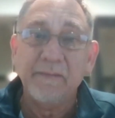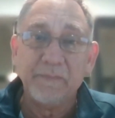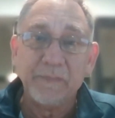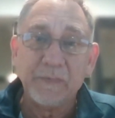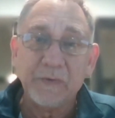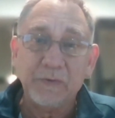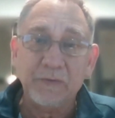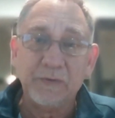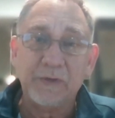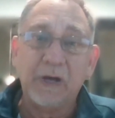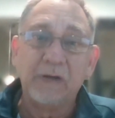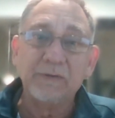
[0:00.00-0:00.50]

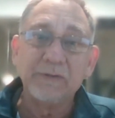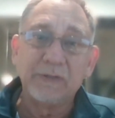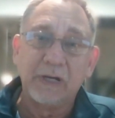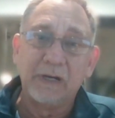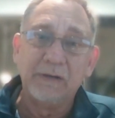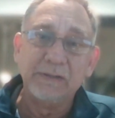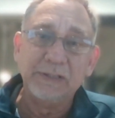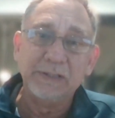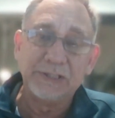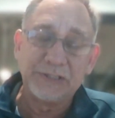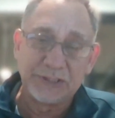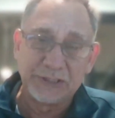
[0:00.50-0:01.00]
you don't
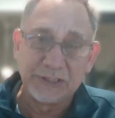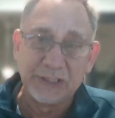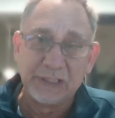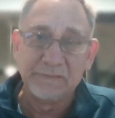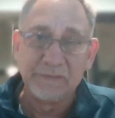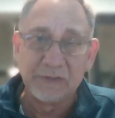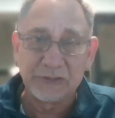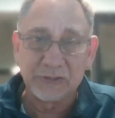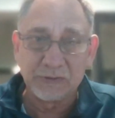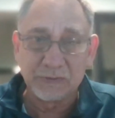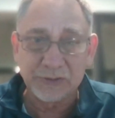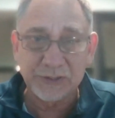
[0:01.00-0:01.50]
only
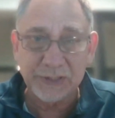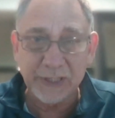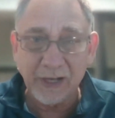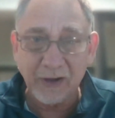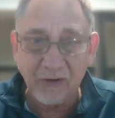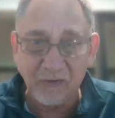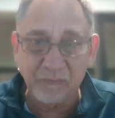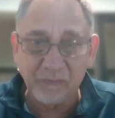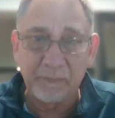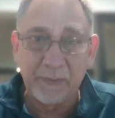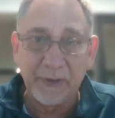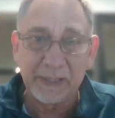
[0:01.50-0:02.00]
service
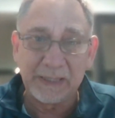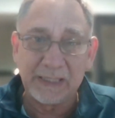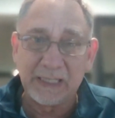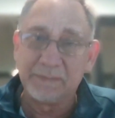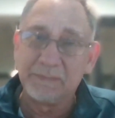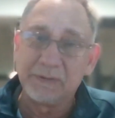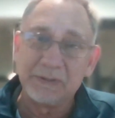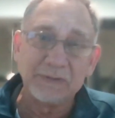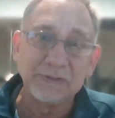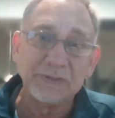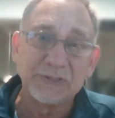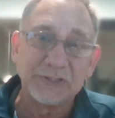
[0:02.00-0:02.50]
yourself better,
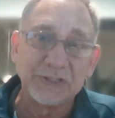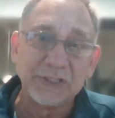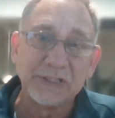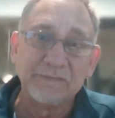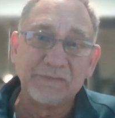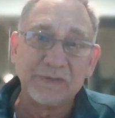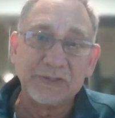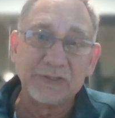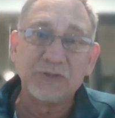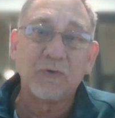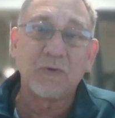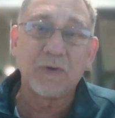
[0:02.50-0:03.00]
but you
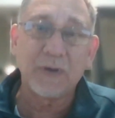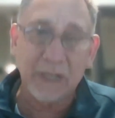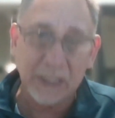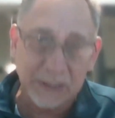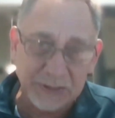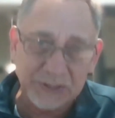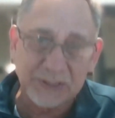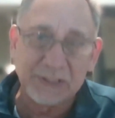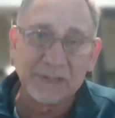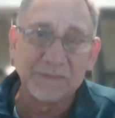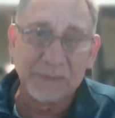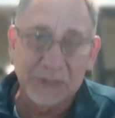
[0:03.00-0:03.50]
service your
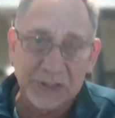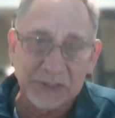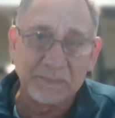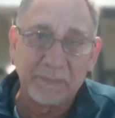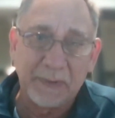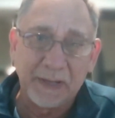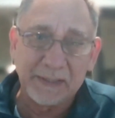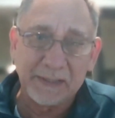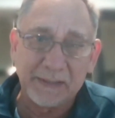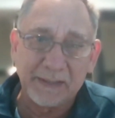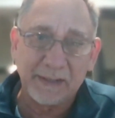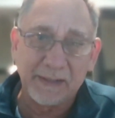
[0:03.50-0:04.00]
customers
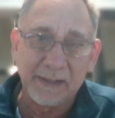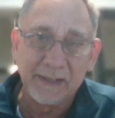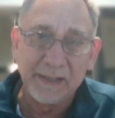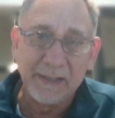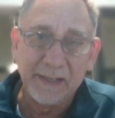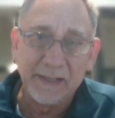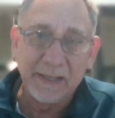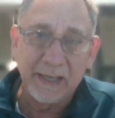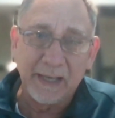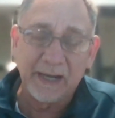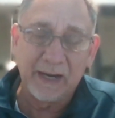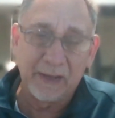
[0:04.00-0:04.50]
better.
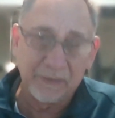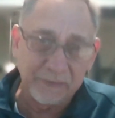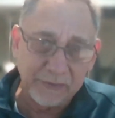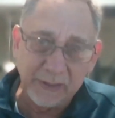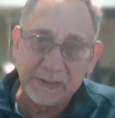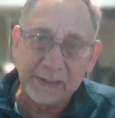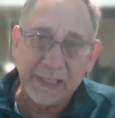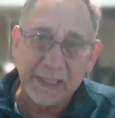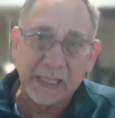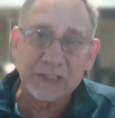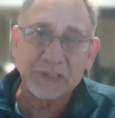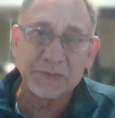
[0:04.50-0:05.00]
And I
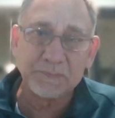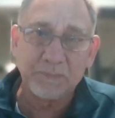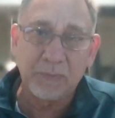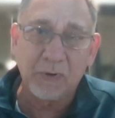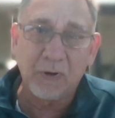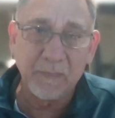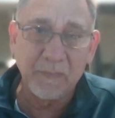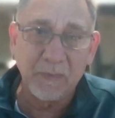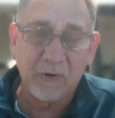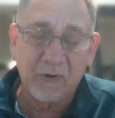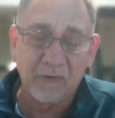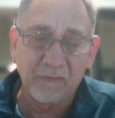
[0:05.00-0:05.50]
think that's
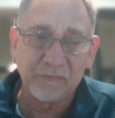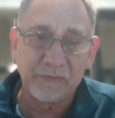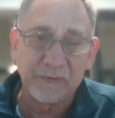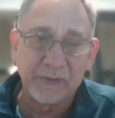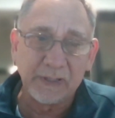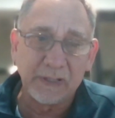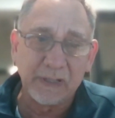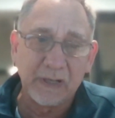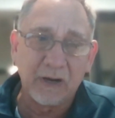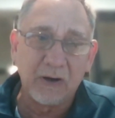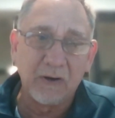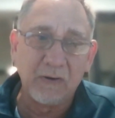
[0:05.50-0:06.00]
part of
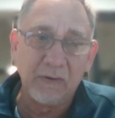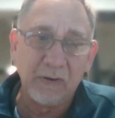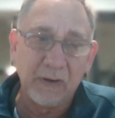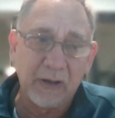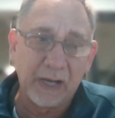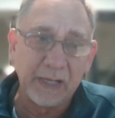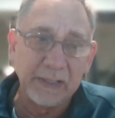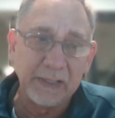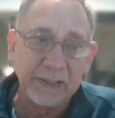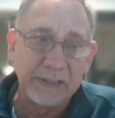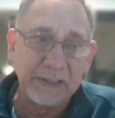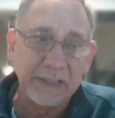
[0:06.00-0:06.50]
the whole
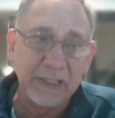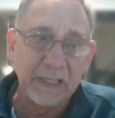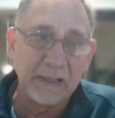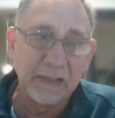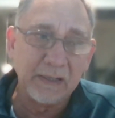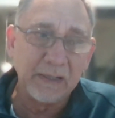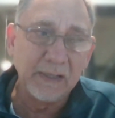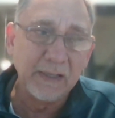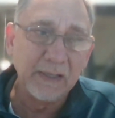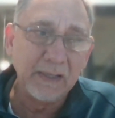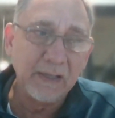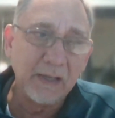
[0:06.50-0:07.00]

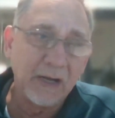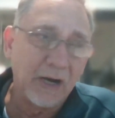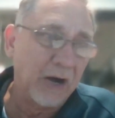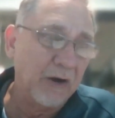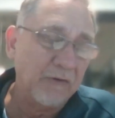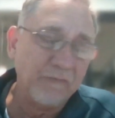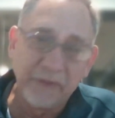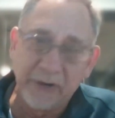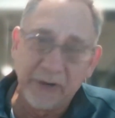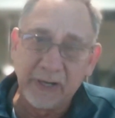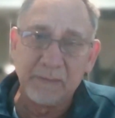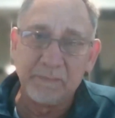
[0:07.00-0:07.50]
idea
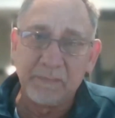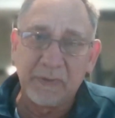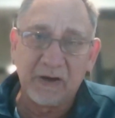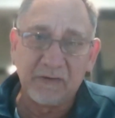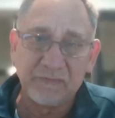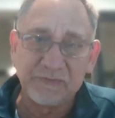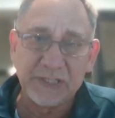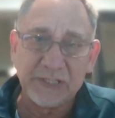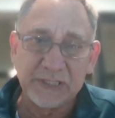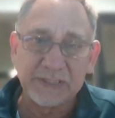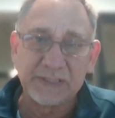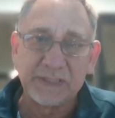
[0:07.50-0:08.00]
over and
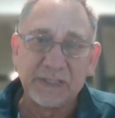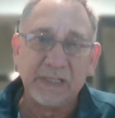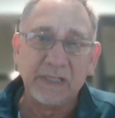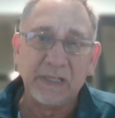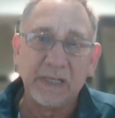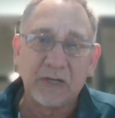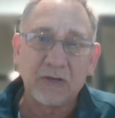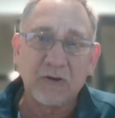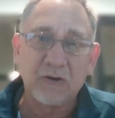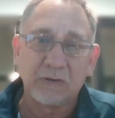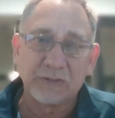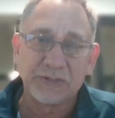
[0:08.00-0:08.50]
above just a
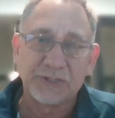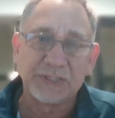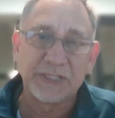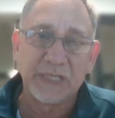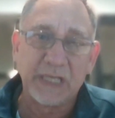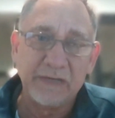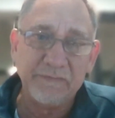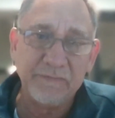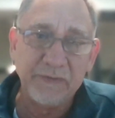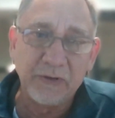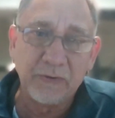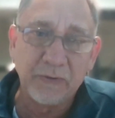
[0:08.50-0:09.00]
cost
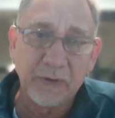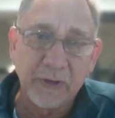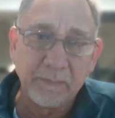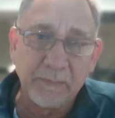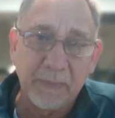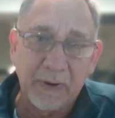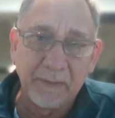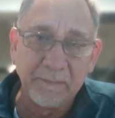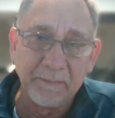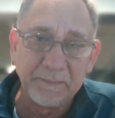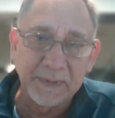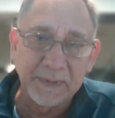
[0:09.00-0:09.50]
saving on a bumper